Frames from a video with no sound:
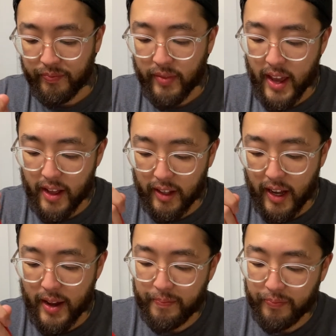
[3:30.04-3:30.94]
Can't
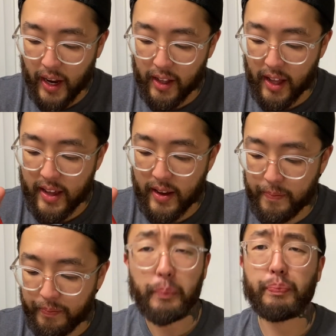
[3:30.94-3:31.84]
lie. I like it.
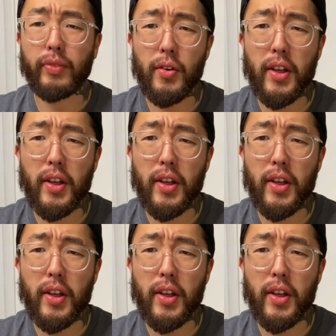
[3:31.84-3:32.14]
Oh,